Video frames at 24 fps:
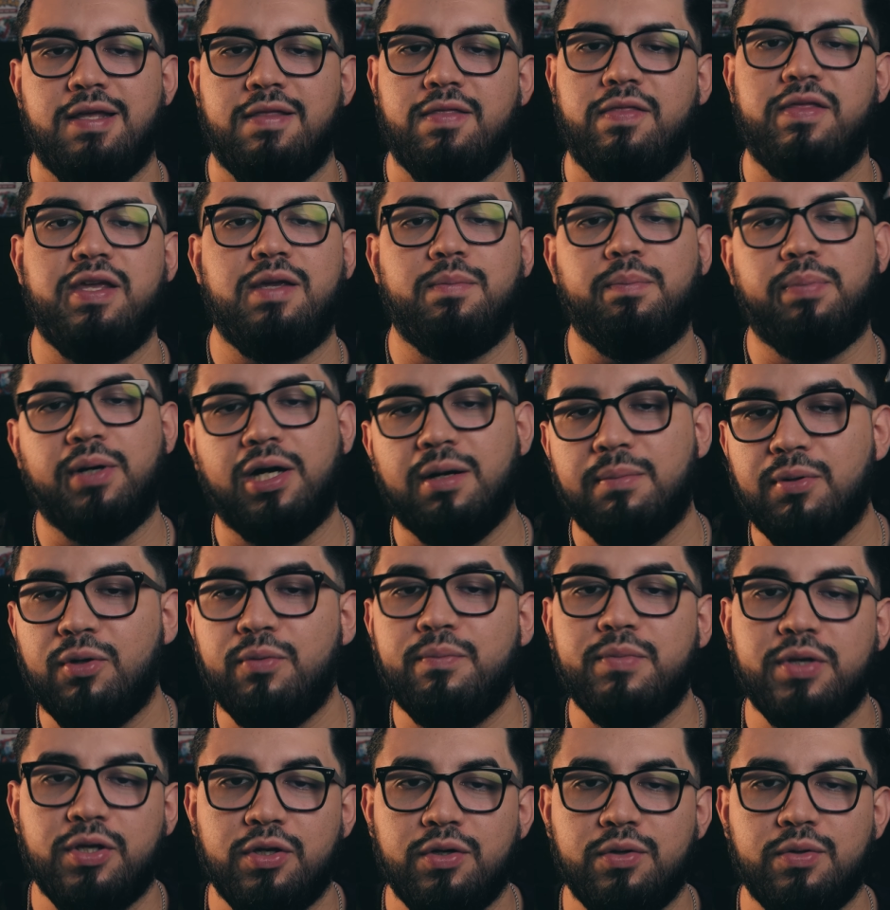The Bubble
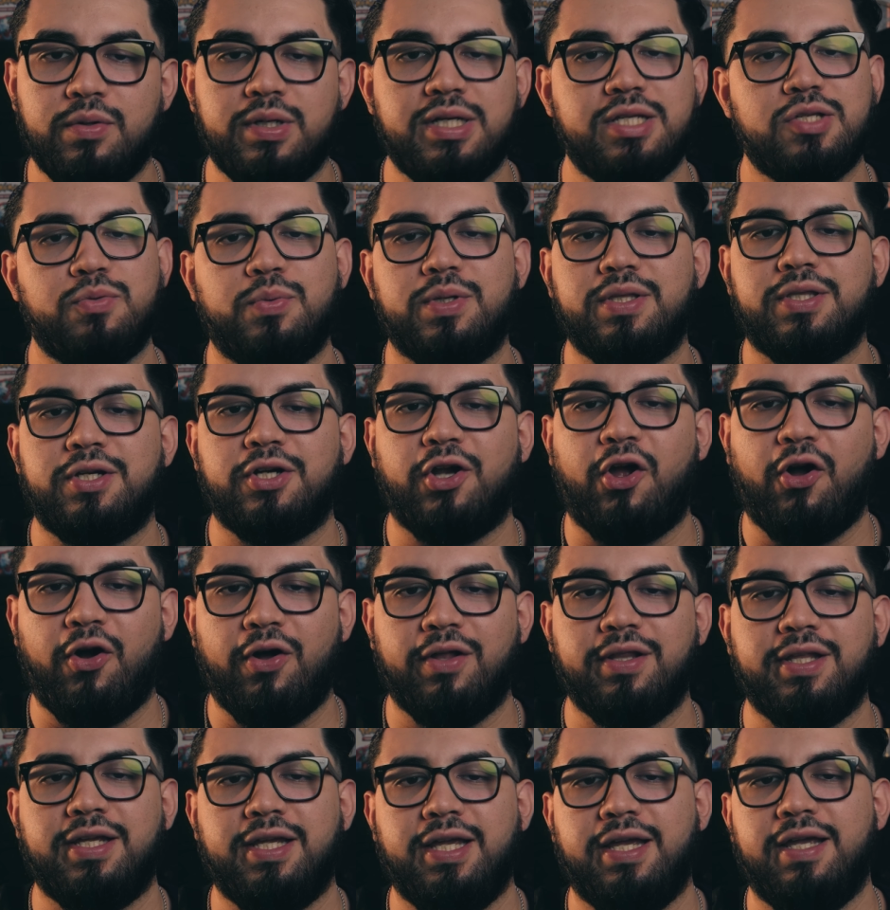Mew is what they're
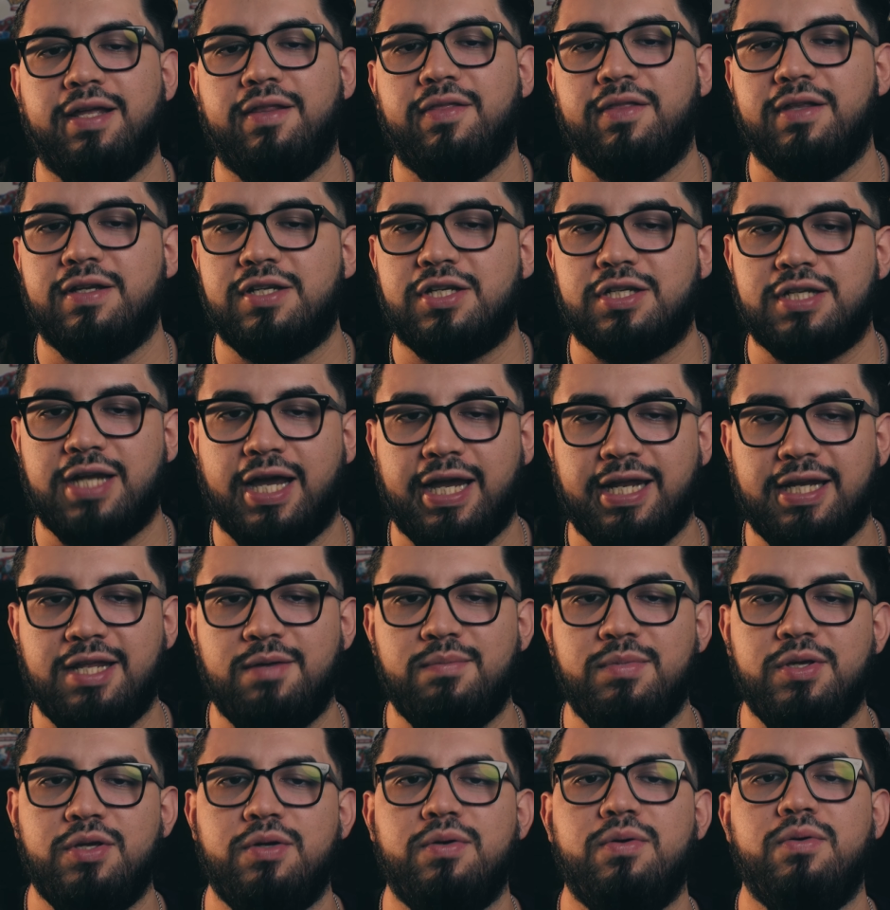calling it, the shiny
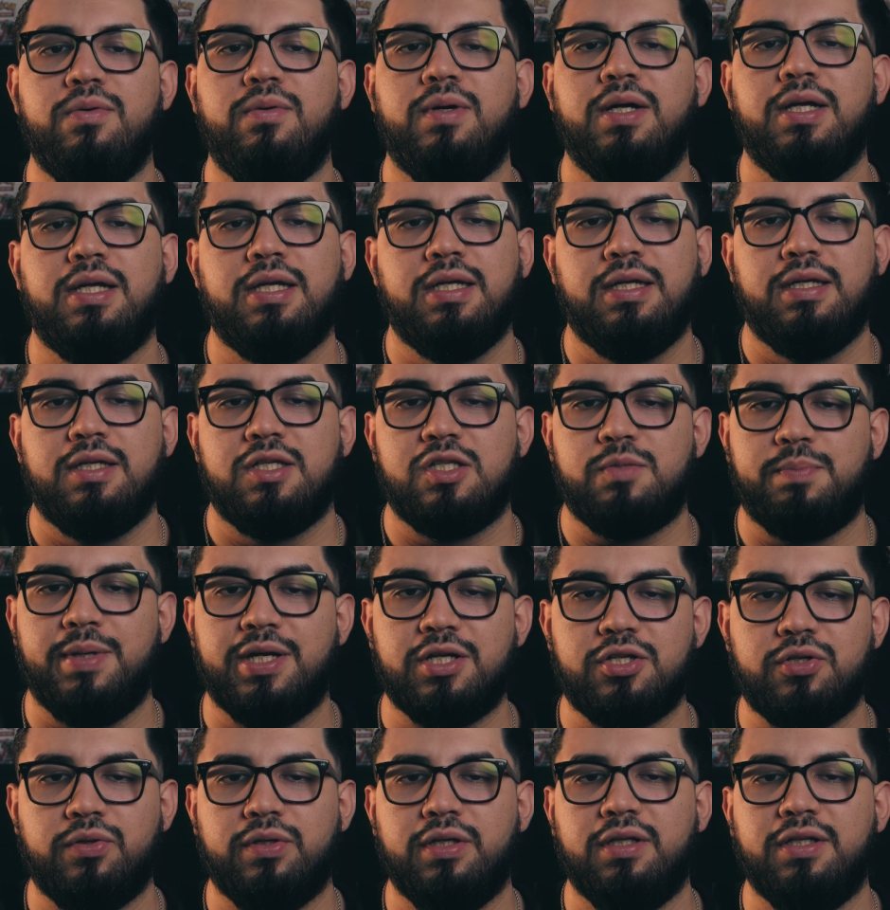Mew
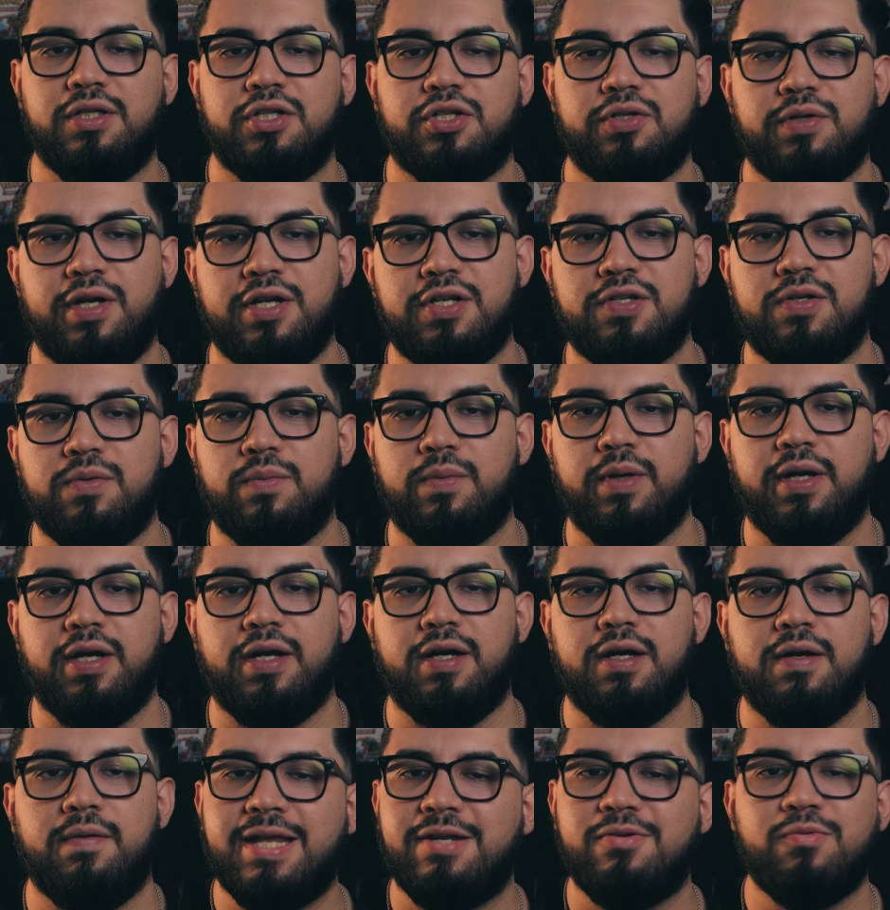special illustration
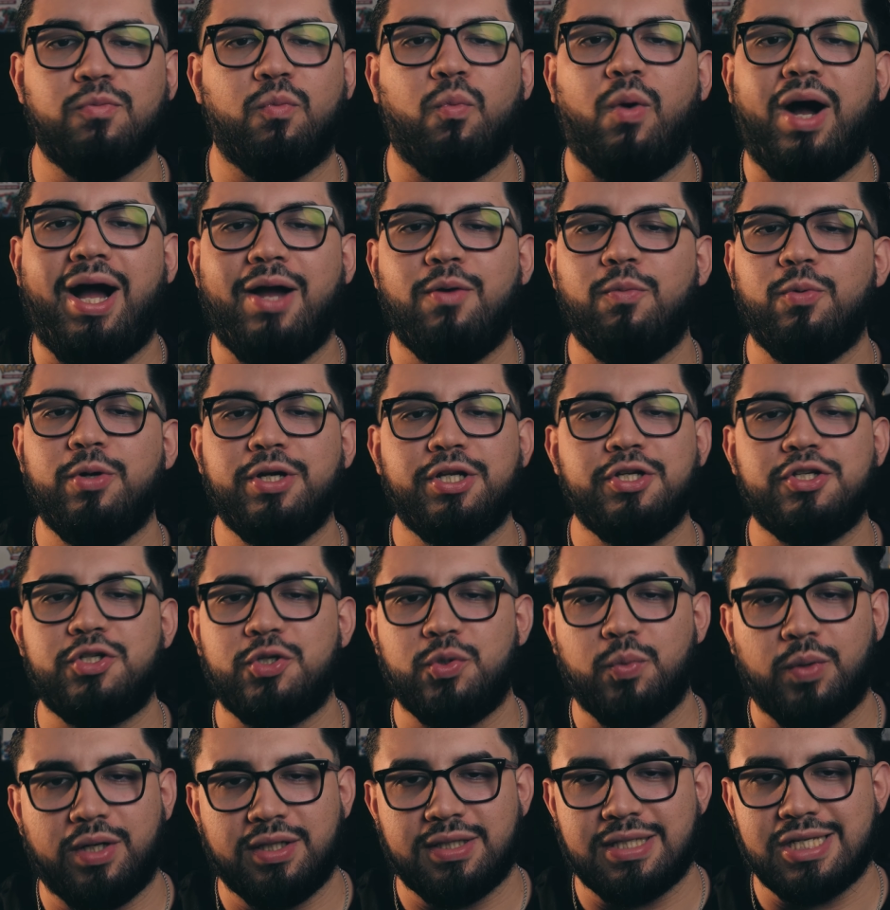rare. And why wouldn't
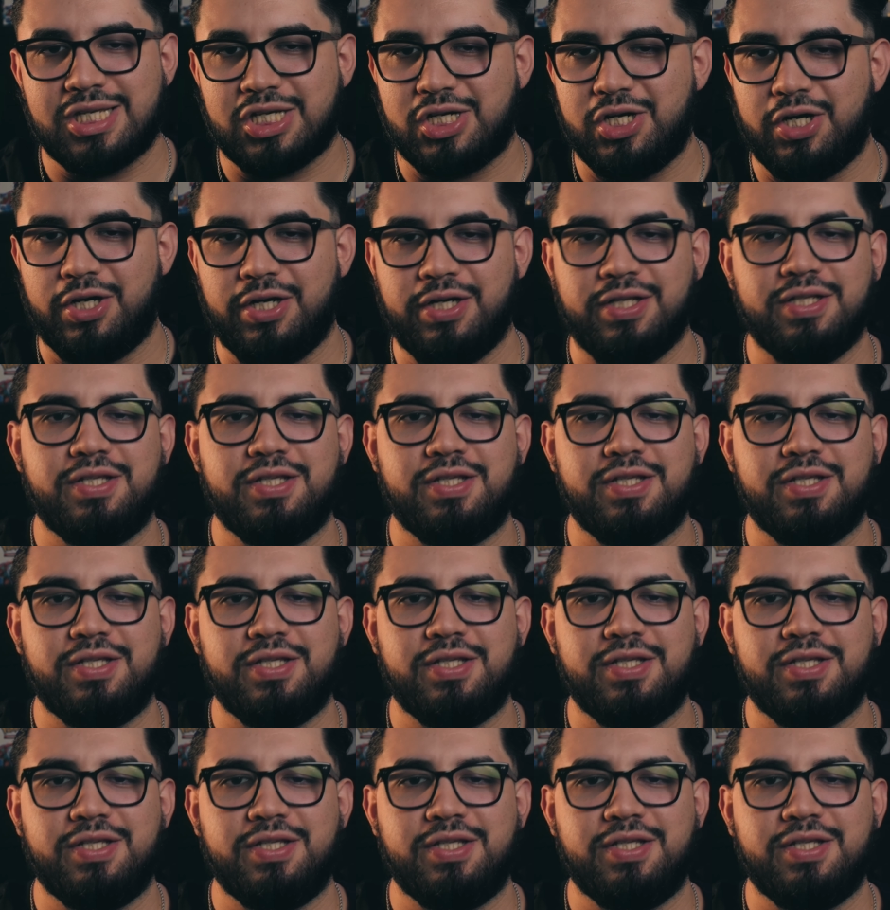you want this card?